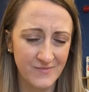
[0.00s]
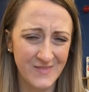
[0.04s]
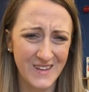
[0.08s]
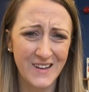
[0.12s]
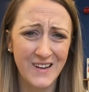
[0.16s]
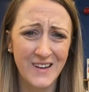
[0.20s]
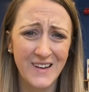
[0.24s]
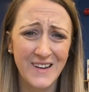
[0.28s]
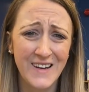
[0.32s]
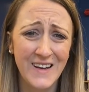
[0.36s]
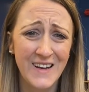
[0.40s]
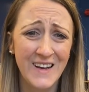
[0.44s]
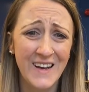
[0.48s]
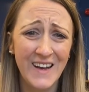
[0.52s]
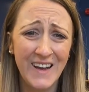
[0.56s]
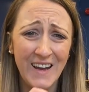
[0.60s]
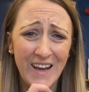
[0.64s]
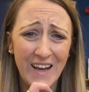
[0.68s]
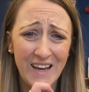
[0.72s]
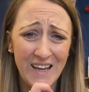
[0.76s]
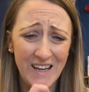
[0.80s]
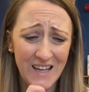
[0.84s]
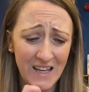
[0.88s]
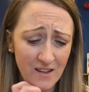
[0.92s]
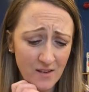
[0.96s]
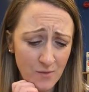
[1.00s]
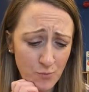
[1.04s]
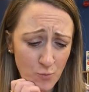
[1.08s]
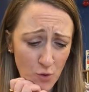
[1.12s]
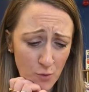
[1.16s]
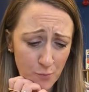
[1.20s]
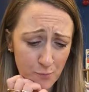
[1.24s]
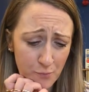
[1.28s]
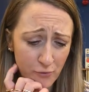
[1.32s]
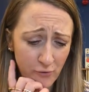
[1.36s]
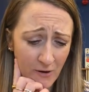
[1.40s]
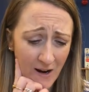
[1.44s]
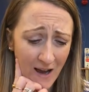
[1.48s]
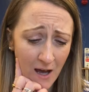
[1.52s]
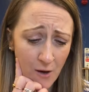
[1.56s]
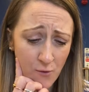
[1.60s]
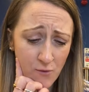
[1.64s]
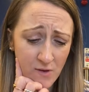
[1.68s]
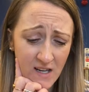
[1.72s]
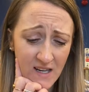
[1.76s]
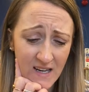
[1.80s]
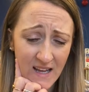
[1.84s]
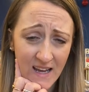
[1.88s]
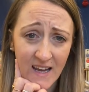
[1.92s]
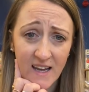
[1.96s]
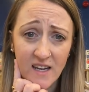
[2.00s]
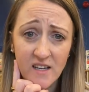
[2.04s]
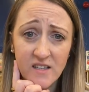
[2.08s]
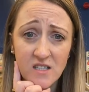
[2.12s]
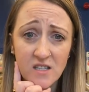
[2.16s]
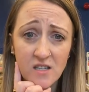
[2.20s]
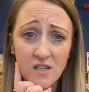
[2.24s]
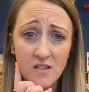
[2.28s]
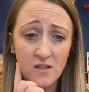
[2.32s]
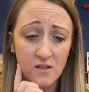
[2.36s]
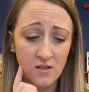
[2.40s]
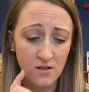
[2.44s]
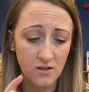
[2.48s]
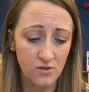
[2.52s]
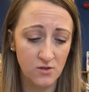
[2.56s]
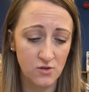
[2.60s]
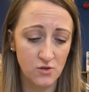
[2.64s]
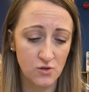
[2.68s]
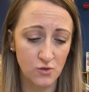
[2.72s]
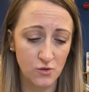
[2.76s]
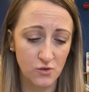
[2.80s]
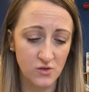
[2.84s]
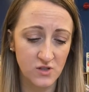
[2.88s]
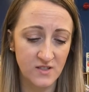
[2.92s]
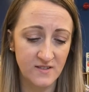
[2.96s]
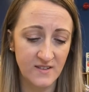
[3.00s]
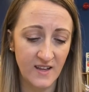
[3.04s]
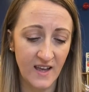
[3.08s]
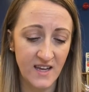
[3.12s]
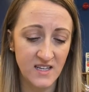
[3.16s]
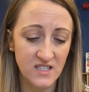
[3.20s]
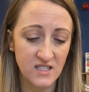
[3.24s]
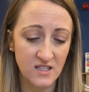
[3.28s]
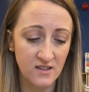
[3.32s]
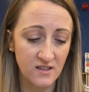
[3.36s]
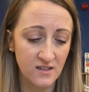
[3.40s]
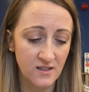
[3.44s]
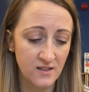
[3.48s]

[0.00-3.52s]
It needs more brown in it, George said.